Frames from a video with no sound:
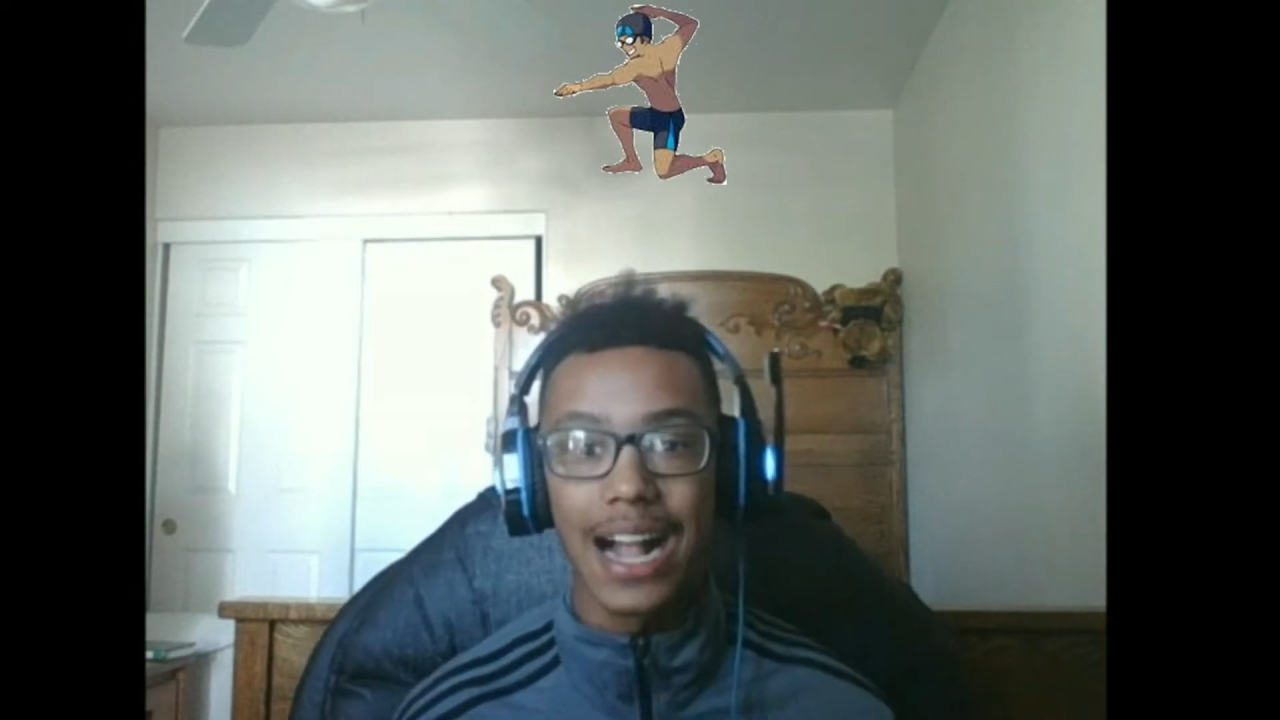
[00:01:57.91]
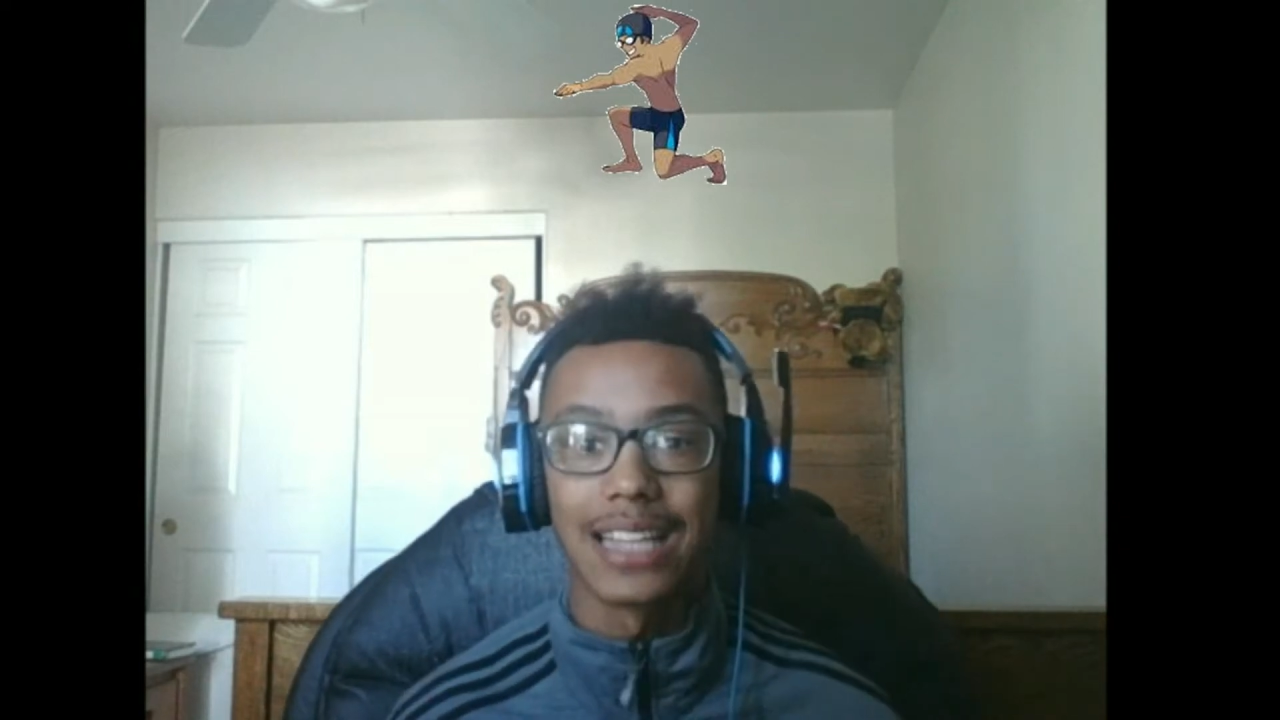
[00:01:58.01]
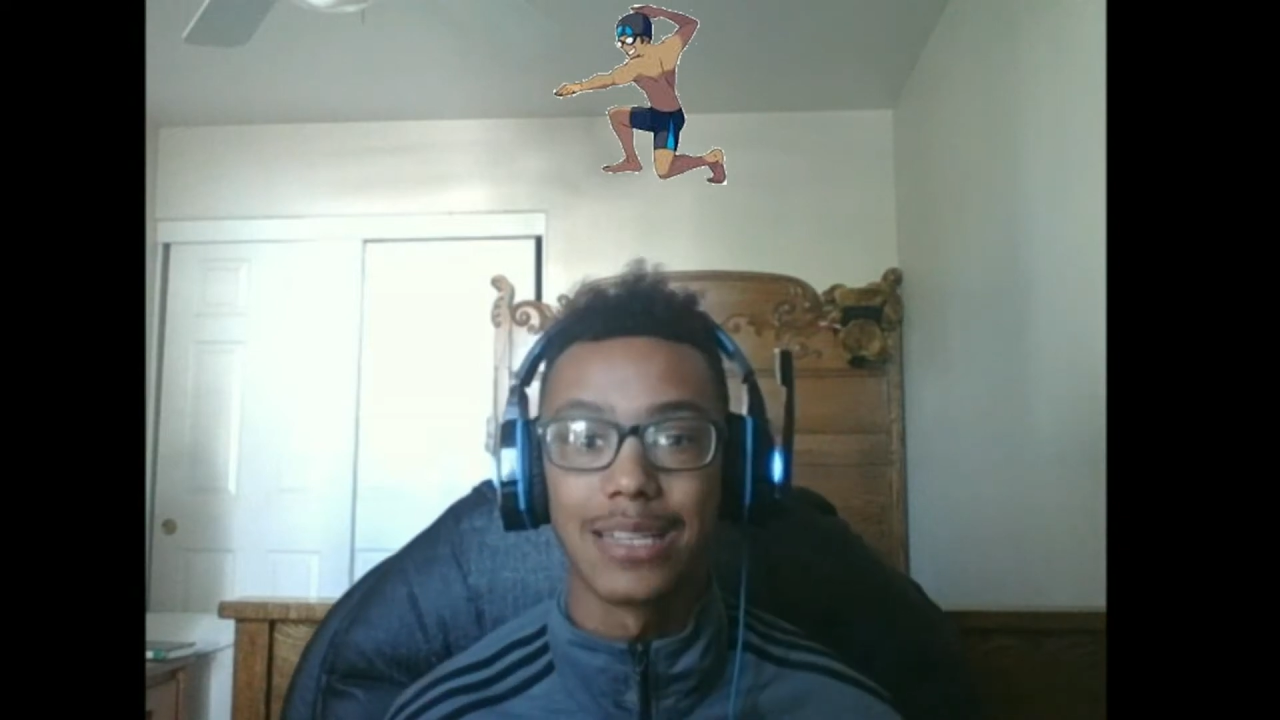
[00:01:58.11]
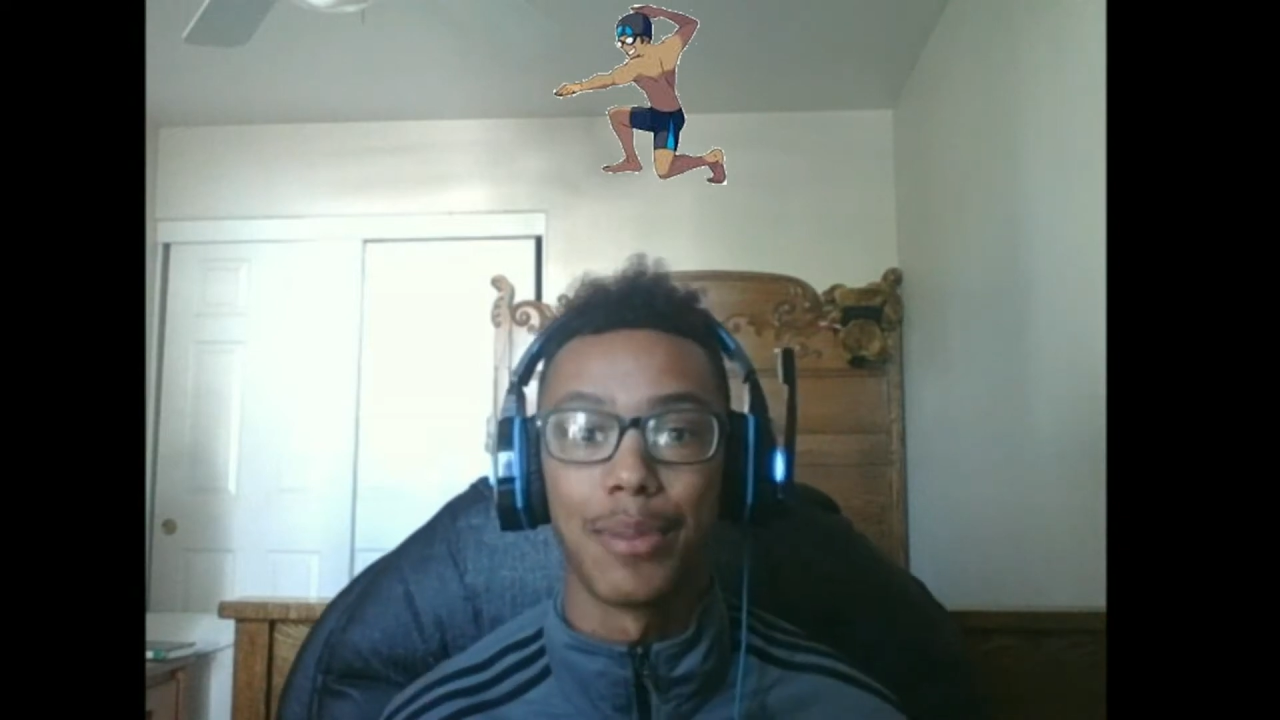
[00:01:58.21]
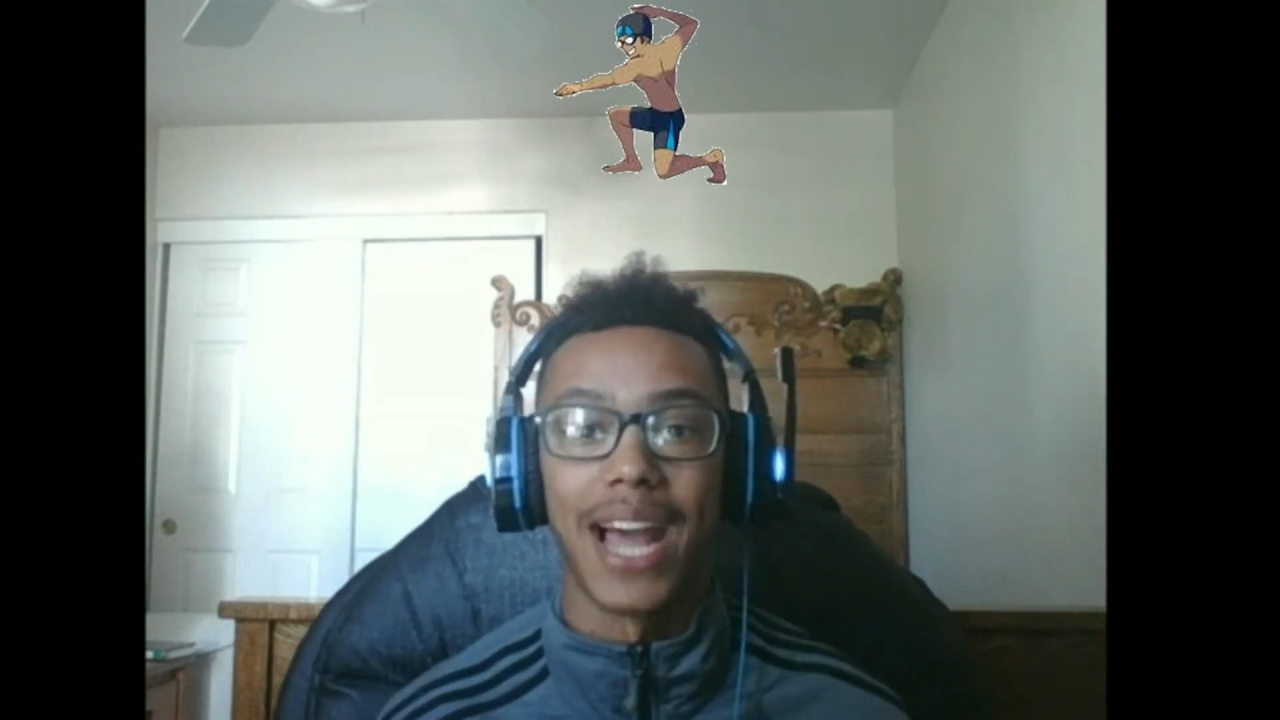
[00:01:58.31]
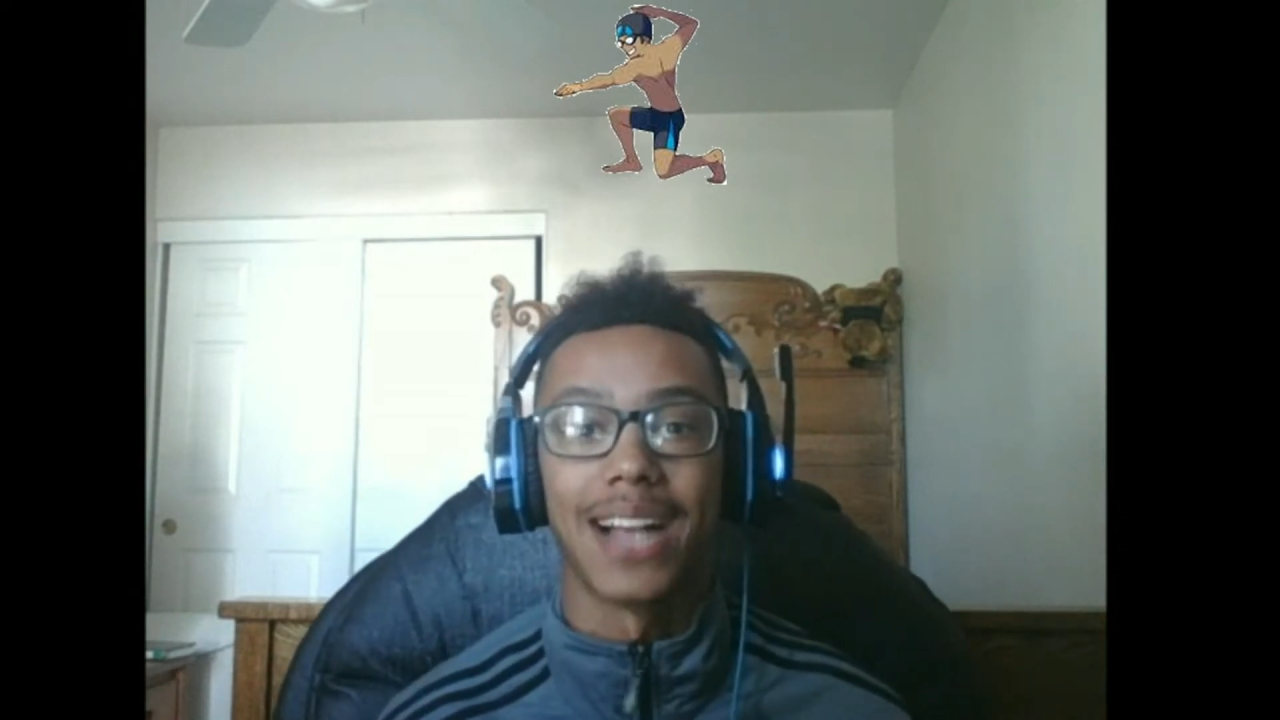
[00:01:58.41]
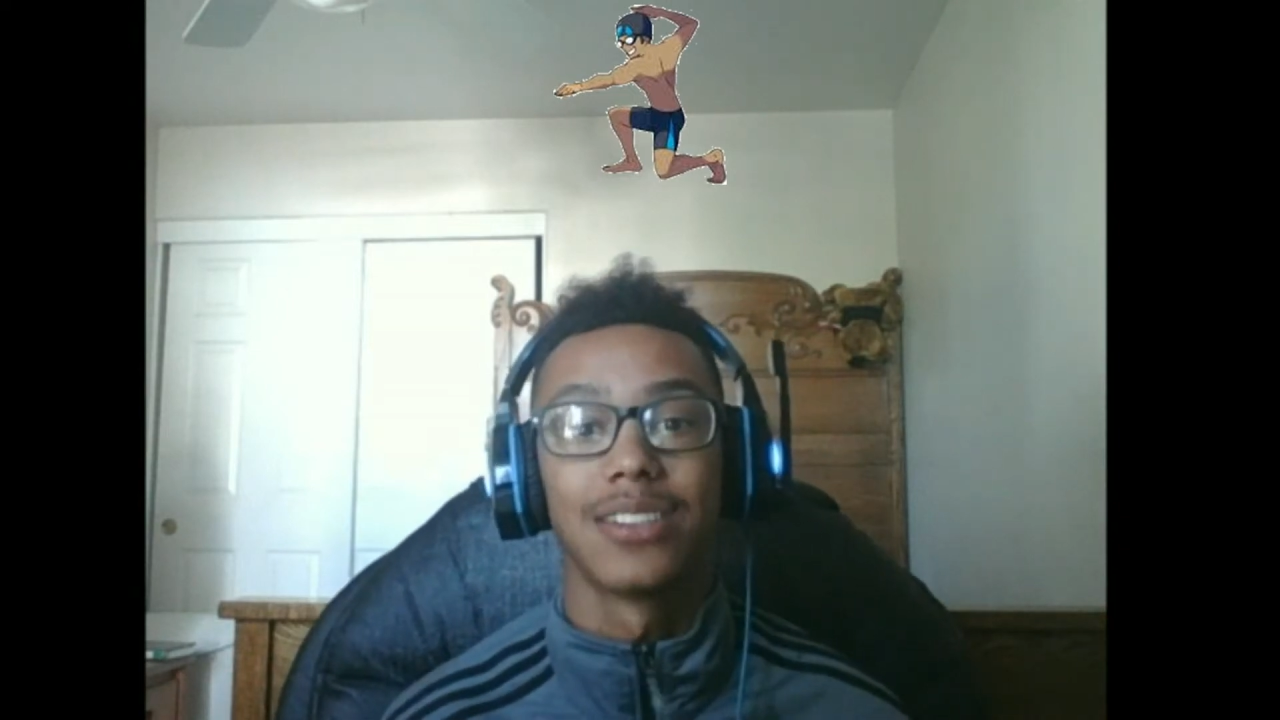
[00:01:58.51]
got to black.